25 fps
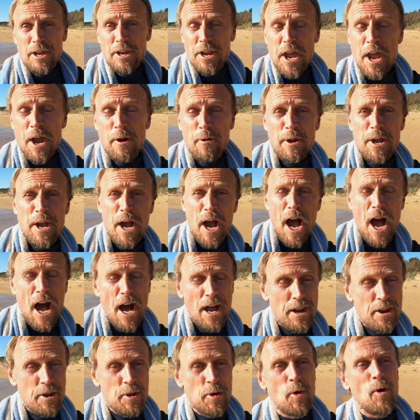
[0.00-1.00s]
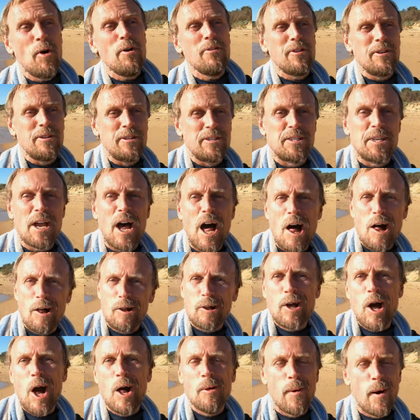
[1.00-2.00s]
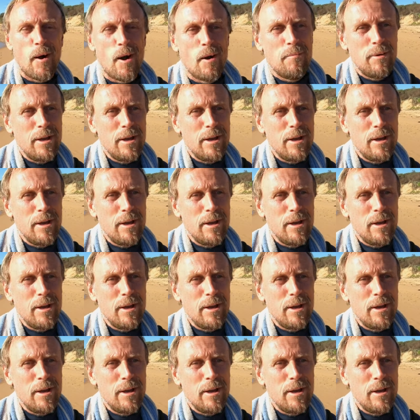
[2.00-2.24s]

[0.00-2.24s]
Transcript: And here we are, northern style Culburra